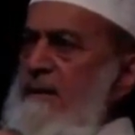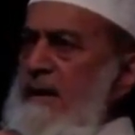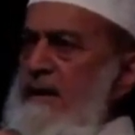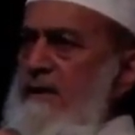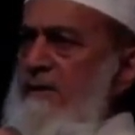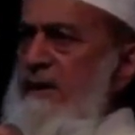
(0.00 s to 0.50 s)

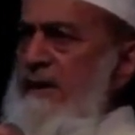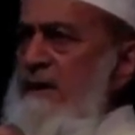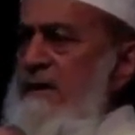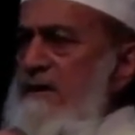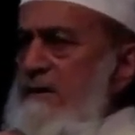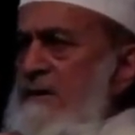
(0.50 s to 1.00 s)
rather
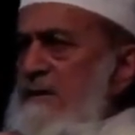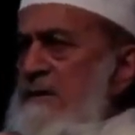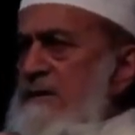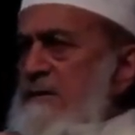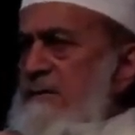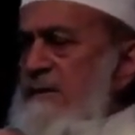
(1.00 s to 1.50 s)
we
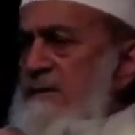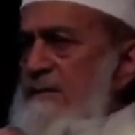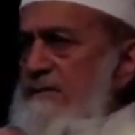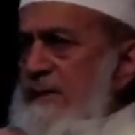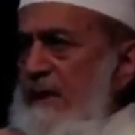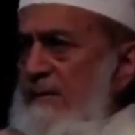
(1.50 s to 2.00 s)

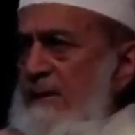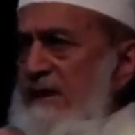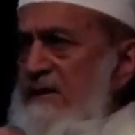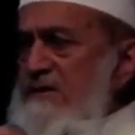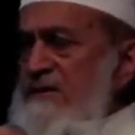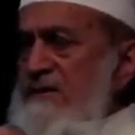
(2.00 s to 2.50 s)

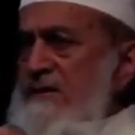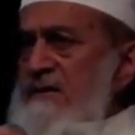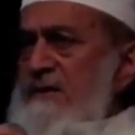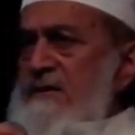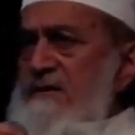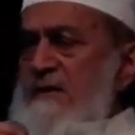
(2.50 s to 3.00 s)
publish
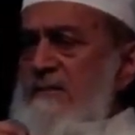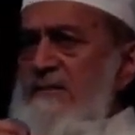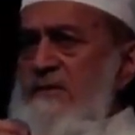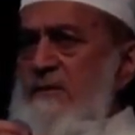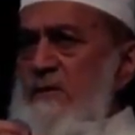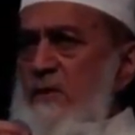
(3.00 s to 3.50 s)
some
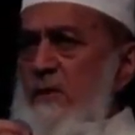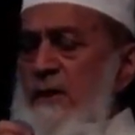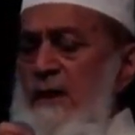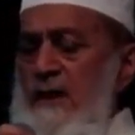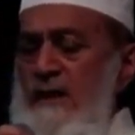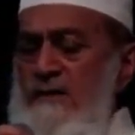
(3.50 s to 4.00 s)

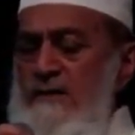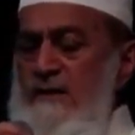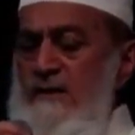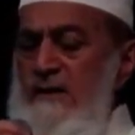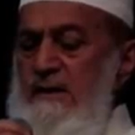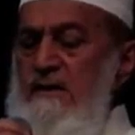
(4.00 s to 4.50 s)
small
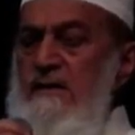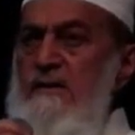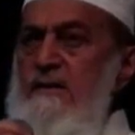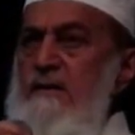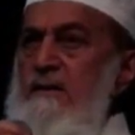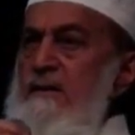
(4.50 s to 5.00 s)
article,
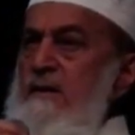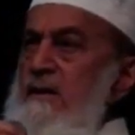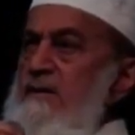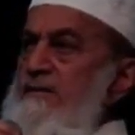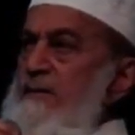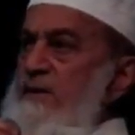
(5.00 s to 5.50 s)

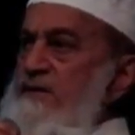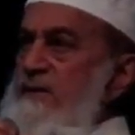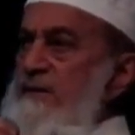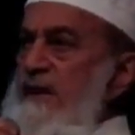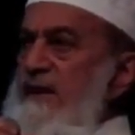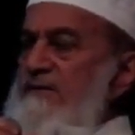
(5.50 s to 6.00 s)
if
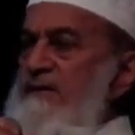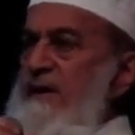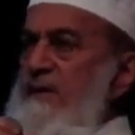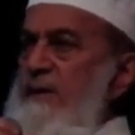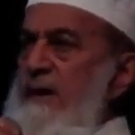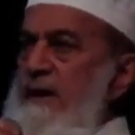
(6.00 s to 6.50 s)
possible
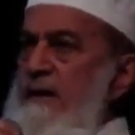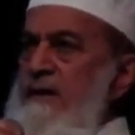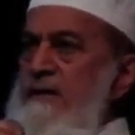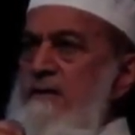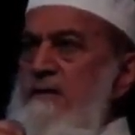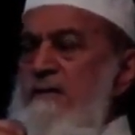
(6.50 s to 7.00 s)
every week,
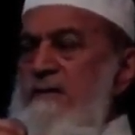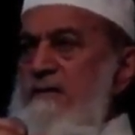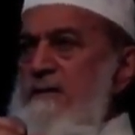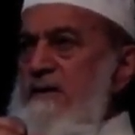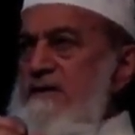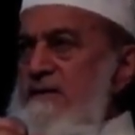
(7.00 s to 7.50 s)
in
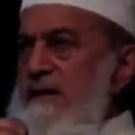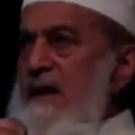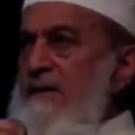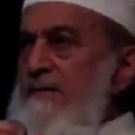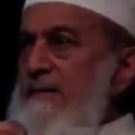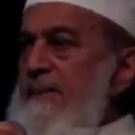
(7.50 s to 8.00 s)
the
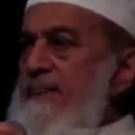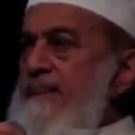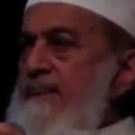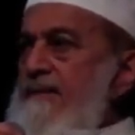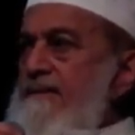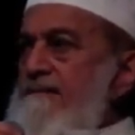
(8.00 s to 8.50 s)
same
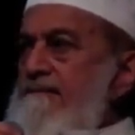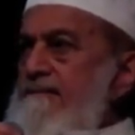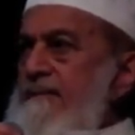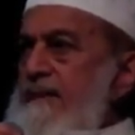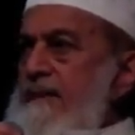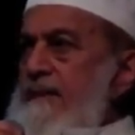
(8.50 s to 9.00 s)

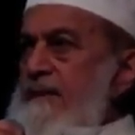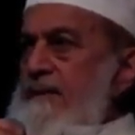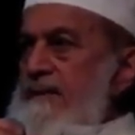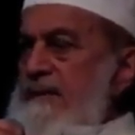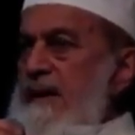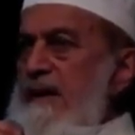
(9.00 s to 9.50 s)

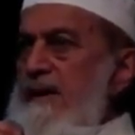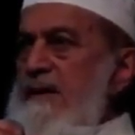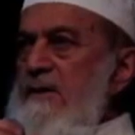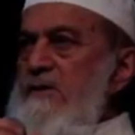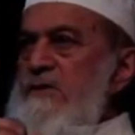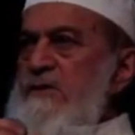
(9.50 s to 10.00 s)

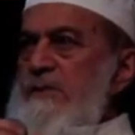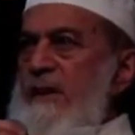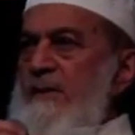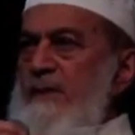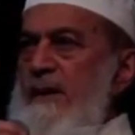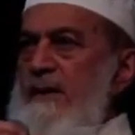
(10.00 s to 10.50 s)
daily
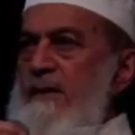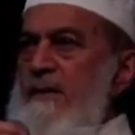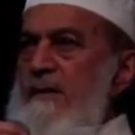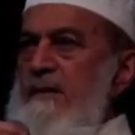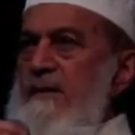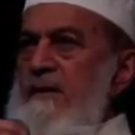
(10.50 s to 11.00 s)
newspaper,
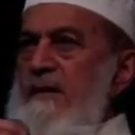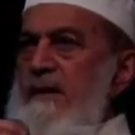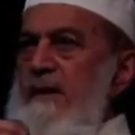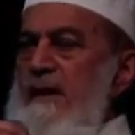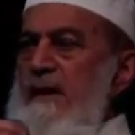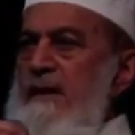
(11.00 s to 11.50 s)

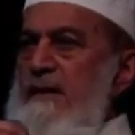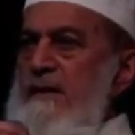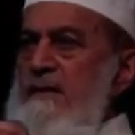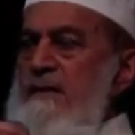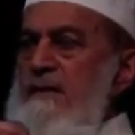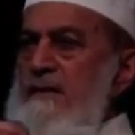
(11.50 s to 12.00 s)
and